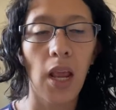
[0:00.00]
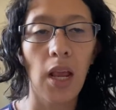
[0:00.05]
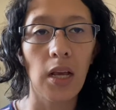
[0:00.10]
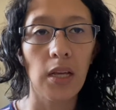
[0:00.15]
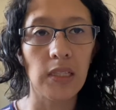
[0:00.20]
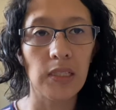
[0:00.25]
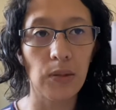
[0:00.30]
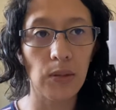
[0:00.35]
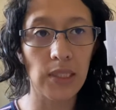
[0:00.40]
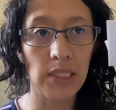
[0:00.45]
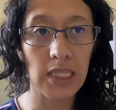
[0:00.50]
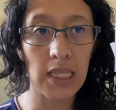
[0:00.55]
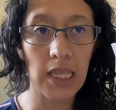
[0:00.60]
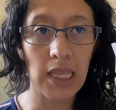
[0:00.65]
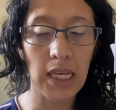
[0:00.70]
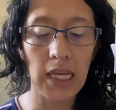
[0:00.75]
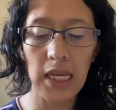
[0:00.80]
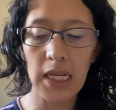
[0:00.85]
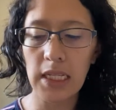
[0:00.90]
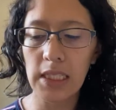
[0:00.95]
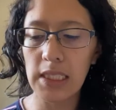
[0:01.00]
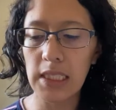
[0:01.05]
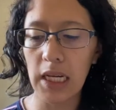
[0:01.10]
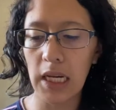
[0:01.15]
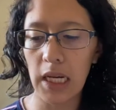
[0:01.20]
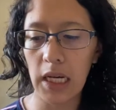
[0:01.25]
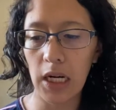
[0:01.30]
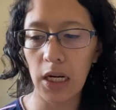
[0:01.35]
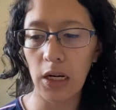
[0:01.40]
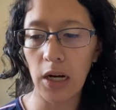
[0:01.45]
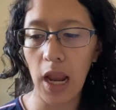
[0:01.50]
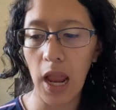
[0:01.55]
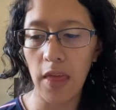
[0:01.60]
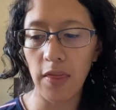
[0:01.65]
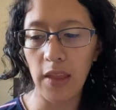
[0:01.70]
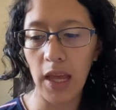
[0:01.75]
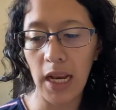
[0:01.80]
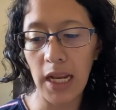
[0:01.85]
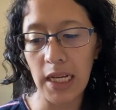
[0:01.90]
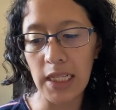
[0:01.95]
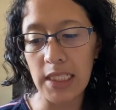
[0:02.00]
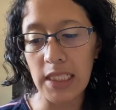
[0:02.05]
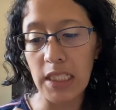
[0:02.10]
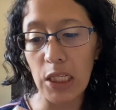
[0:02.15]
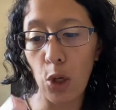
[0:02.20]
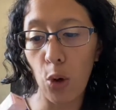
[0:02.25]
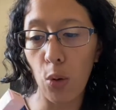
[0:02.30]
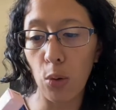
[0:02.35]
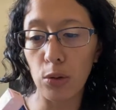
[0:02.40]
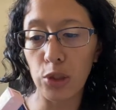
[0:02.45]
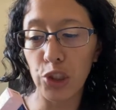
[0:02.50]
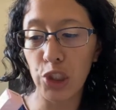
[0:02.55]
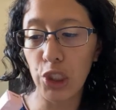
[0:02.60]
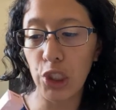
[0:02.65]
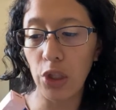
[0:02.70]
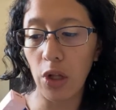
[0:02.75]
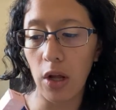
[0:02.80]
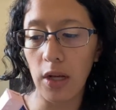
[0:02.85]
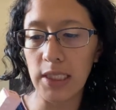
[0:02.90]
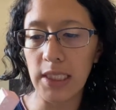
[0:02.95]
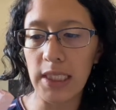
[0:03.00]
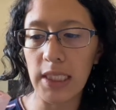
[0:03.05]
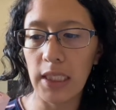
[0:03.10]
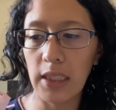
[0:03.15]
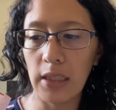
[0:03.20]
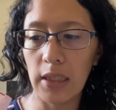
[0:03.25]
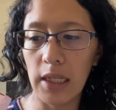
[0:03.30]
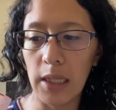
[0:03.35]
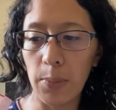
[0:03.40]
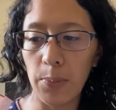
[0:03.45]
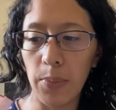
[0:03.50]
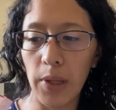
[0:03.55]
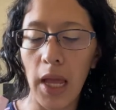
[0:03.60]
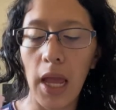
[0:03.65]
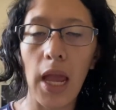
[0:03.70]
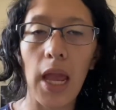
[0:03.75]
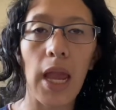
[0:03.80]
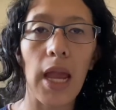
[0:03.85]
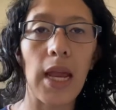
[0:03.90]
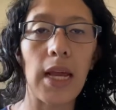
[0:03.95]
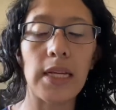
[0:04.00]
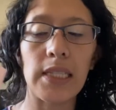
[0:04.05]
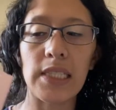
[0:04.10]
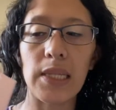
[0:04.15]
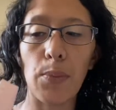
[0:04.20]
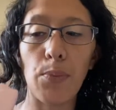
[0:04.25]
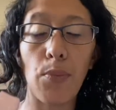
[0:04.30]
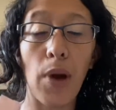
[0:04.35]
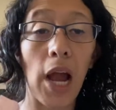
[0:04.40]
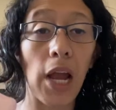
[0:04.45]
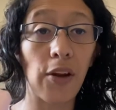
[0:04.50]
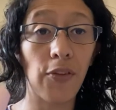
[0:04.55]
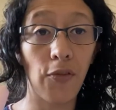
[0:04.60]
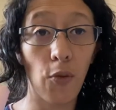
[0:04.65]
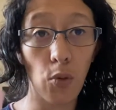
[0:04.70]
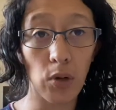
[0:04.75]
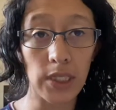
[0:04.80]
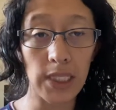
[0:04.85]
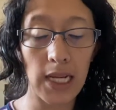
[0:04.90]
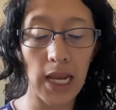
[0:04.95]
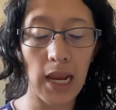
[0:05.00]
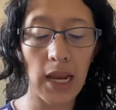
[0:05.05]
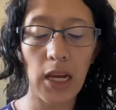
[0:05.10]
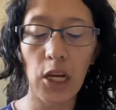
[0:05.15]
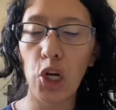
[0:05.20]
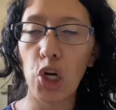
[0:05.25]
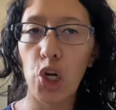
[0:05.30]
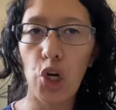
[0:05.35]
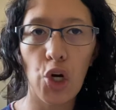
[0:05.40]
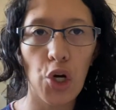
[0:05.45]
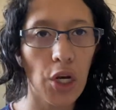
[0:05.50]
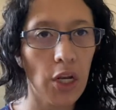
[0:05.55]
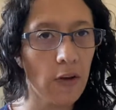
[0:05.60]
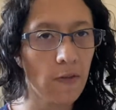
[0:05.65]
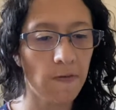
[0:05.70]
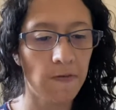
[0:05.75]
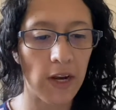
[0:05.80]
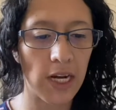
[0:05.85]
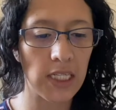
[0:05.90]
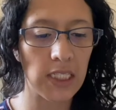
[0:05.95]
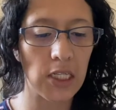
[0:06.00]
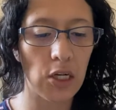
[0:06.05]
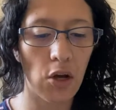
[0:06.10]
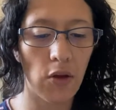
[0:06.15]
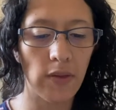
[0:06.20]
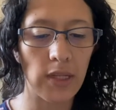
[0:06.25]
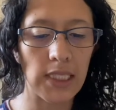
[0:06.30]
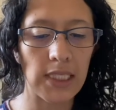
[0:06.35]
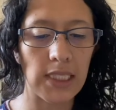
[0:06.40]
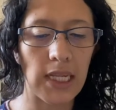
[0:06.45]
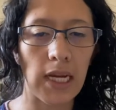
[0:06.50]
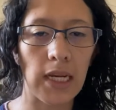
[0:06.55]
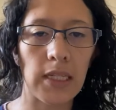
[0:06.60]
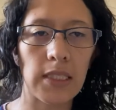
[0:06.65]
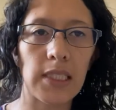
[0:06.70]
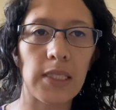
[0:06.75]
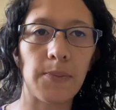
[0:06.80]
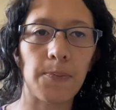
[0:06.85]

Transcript: So it's these here, and then it's the Ultra Glossy Lip and My Forte. Couldn't find it on the site.